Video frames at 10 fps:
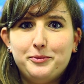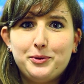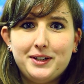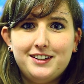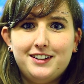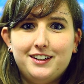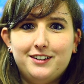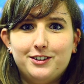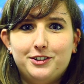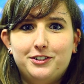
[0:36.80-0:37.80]
20
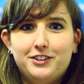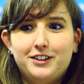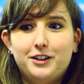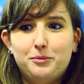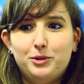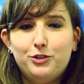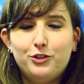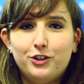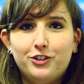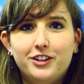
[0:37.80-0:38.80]
years old and I'm a
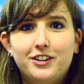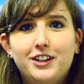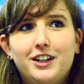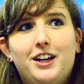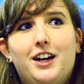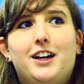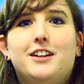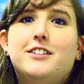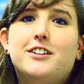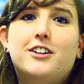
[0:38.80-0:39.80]
student,
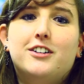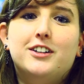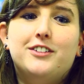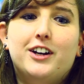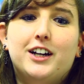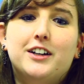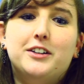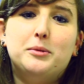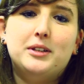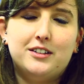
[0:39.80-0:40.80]
and I've
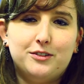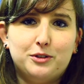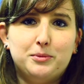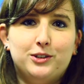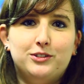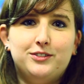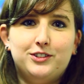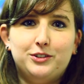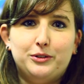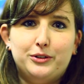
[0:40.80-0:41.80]
had obsessive-compulsive
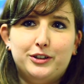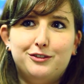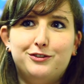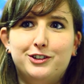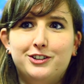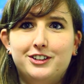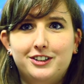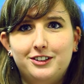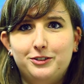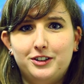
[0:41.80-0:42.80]
disorder for
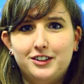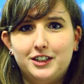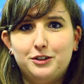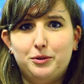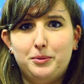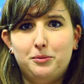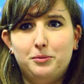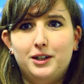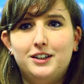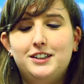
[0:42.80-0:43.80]
as long as I can
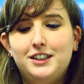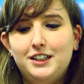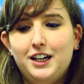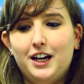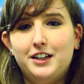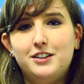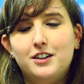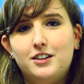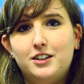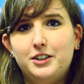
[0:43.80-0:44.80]
remember. And
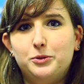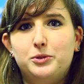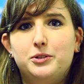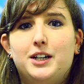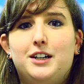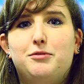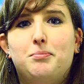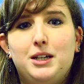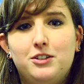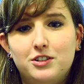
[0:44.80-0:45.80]
I also have
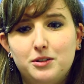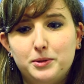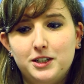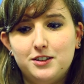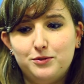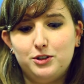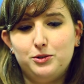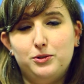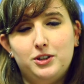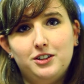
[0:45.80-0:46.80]
major depressive
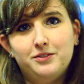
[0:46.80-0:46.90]
disorder.